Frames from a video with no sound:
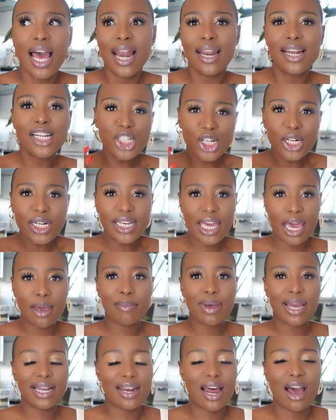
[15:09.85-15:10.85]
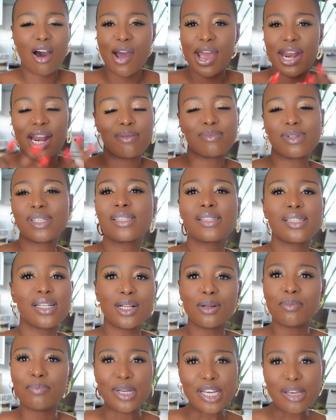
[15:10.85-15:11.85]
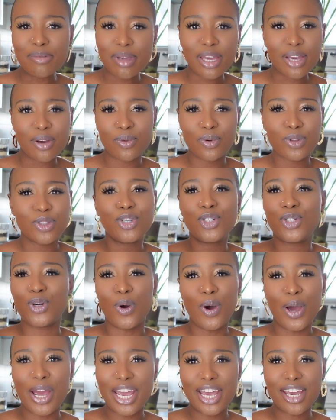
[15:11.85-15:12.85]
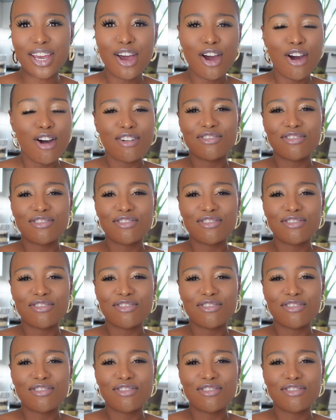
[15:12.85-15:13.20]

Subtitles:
Literally came back now and I'm still beaming with joy